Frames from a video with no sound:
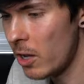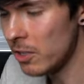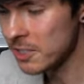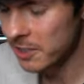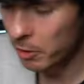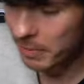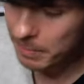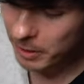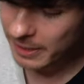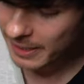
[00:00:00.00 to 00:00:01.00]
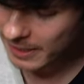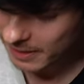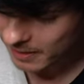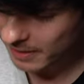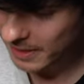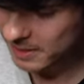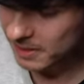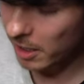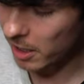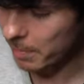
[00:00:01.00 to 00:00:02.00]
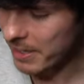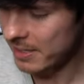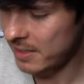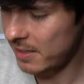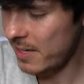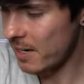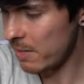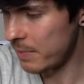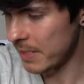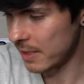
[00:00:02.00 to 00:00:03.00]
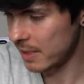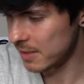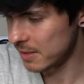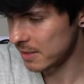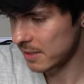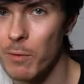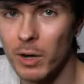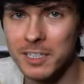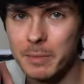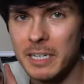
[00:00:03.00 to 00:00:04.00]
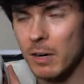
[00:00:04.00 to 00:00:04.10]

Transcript: also be putting this dog bed in there because I want it to be